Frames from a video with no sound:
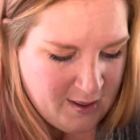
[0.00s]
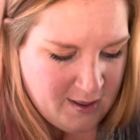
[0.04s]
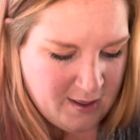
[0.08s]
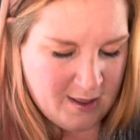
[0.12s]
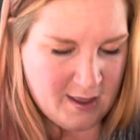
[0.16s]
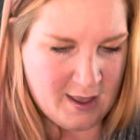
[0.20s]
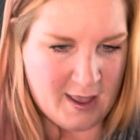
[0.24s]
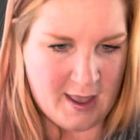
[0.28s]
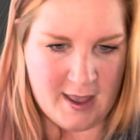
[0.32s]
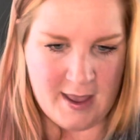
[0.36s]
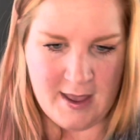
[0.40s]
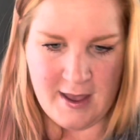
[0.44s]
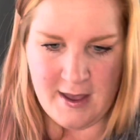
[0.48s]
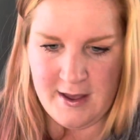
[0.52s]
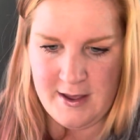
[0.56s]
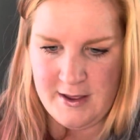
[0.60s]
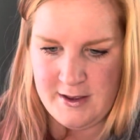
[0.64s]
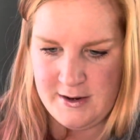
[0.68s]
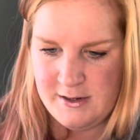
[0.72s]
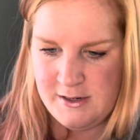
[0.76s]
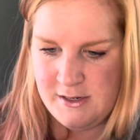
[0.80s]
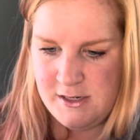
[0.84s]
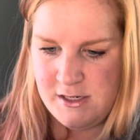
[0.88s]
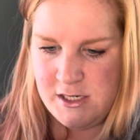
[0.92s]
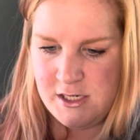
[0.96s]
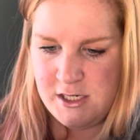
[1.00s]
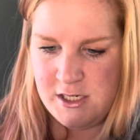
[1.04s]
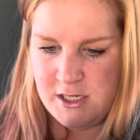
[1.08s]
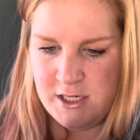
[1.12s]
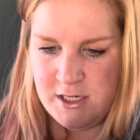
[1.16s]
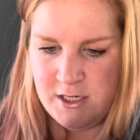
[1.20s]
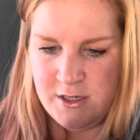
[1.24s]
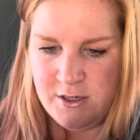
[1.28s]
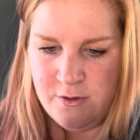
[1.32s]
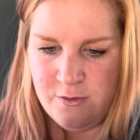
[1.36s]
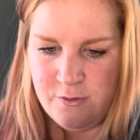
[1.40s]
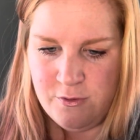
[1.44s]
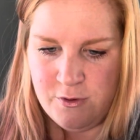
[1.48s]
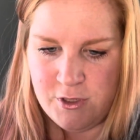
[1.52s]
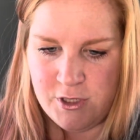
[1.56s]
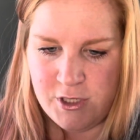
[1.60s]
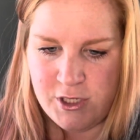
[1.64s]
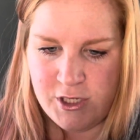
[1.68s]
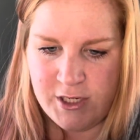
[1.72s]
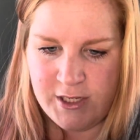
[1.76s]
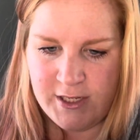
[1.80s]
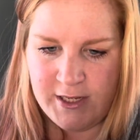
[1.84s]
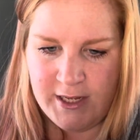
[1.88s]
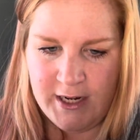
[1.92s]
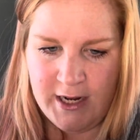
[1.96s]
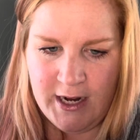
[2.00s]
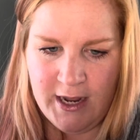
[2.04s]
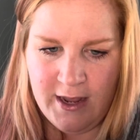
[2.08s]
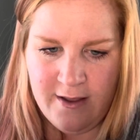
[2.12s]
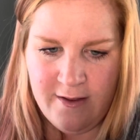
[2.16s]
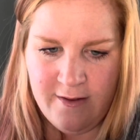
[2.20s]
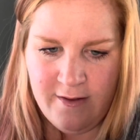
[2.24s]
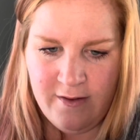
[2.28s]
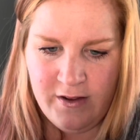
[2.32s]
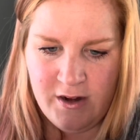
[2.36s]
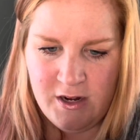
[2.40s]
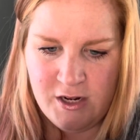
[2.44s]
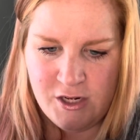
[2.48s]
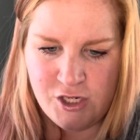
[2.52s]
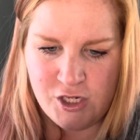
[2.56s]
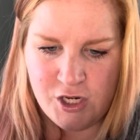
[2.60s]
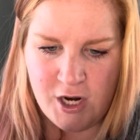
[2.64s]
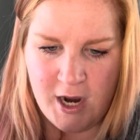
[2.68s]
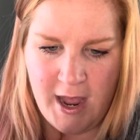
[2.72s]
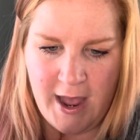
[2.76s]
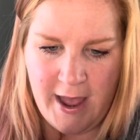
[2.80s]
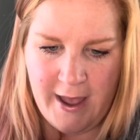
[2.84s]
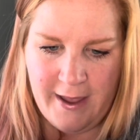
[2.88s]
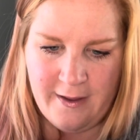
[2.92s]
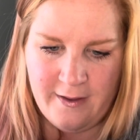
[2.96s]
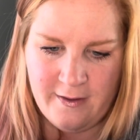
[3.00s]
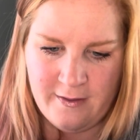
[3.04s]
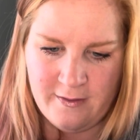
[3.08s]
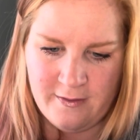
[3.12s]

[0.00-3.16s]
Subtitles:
and we're just gonna give it a try.